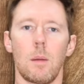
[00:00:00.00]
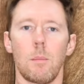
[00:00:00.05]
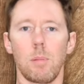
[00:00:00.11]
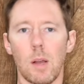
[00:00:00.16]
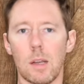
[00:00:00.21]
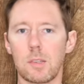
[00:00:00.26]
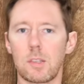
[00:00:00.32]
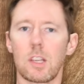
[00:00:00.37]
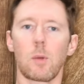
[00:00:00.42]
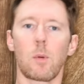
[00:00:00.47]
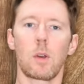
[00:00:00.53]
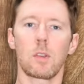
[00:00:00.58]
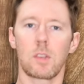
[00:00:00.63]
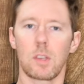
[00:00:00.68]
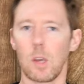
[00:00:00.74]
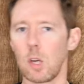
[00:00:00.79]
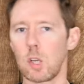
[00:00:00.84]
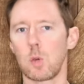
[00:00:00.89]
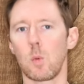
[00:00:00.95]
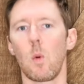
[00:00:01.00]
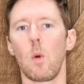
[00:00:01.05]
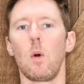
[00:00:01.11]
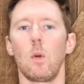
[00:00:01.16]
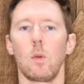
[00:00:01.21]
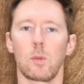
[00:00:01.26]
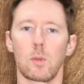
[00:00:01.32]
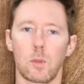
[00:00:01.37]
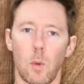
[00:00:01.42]
Plus, there was the
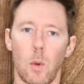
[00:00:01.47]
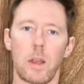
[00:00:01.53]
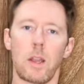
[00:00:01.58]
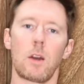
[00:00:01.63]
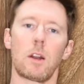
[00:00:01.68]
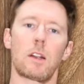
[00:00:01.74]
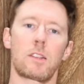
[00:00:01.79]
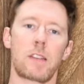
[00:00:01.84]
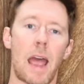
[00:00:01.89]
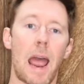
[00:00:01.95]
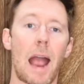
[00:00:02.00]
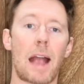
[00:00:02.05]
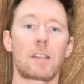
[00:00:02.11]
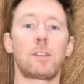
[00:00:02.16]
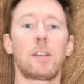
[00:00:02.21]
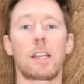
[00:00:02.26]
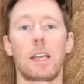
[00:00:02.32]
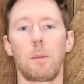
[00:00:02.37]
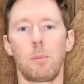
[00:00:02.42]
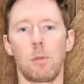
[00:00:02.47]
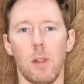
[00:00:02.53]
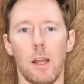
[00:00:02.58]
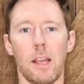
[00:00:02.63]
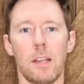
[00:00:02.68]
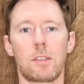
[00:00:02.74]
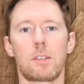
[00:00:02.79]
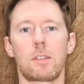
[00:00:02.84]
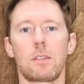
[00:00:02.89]
usual Toyota tax taking
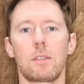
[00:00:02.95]
place